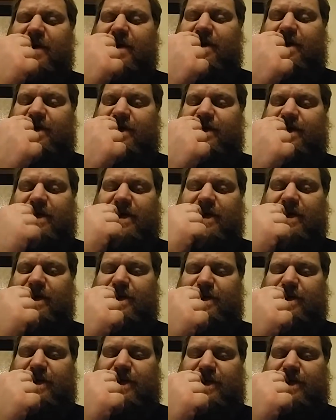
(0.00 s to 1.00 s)
I stuck it
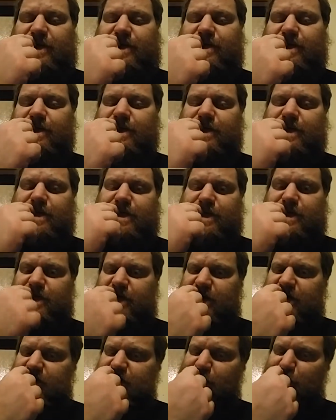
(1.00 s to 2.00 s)
up to my tooth and
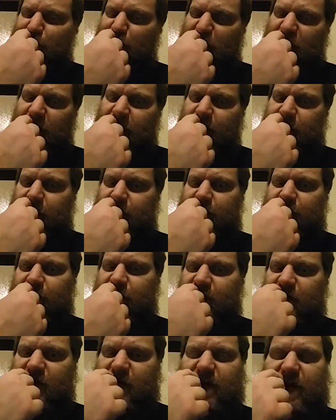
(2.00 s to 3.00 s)
tried to break it.
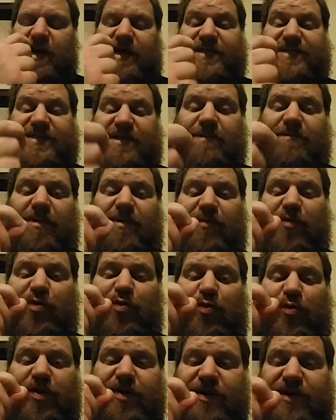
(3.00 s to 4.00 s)
And some of
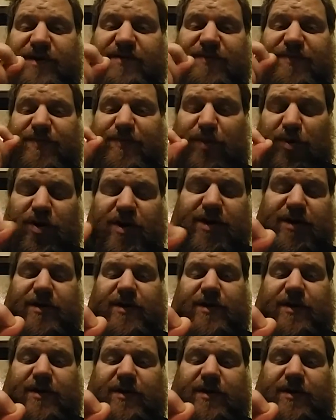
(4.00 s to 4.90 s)
it wouldn't even break.